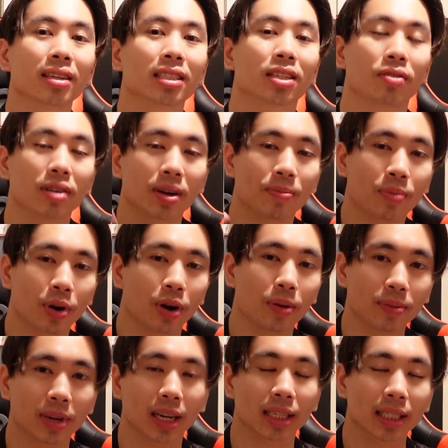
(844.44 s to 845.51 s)
So what a
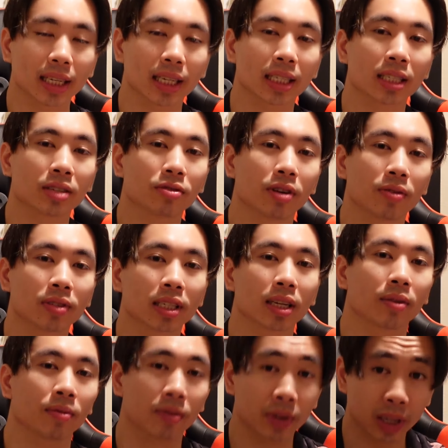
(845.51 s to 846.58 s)
perm does is, with
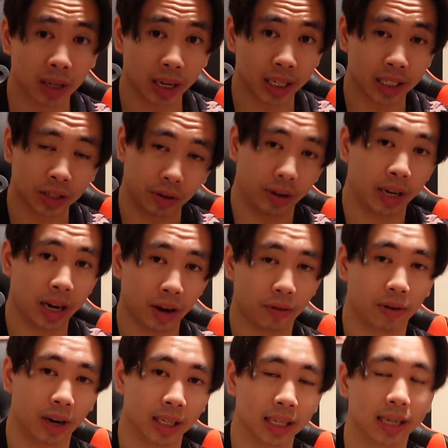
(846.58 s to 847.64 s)
some inserted hair
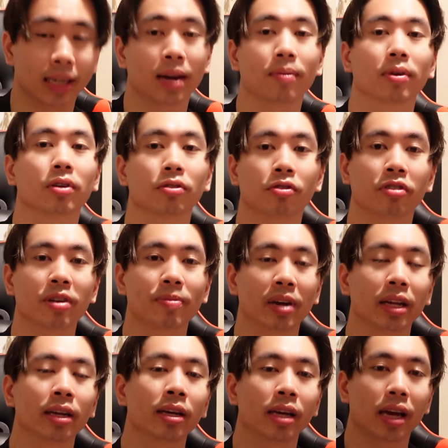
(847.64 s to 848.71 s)
rods and chemical
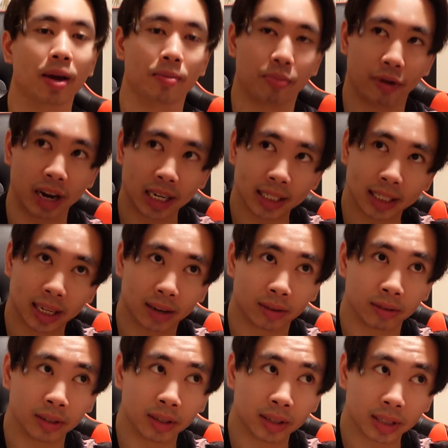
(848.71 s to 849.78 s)
treatment, it breaks
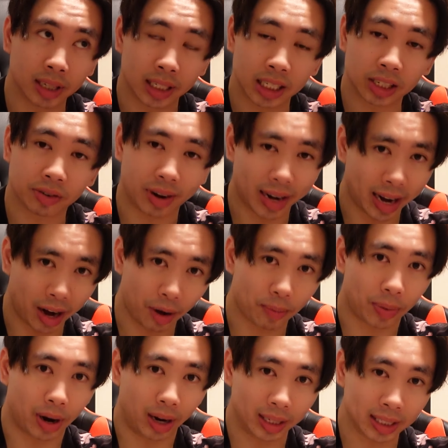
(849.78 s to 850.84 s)
down the straight hair
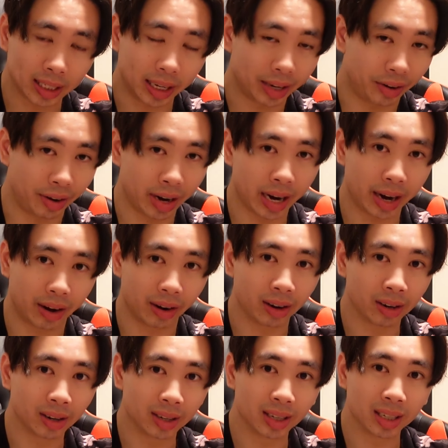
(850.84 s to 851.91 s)
bonds in your hair
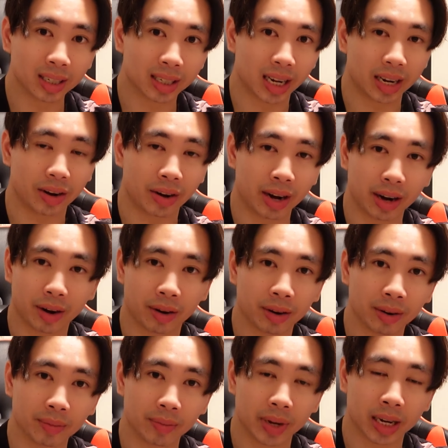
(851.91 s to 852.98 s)
so that your hair
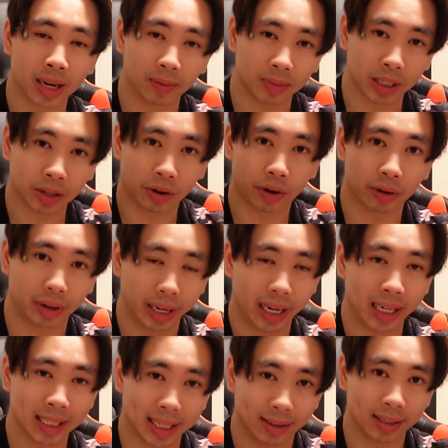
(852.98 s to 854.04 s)
becomes curly
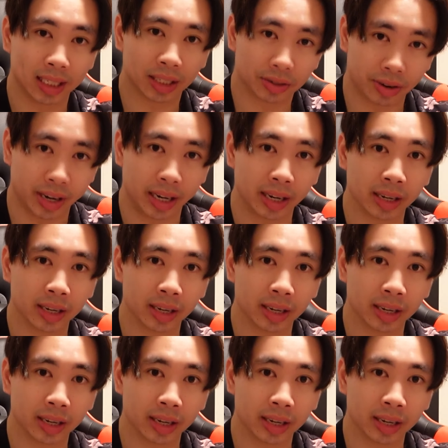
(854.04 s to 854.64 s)
instead of straight.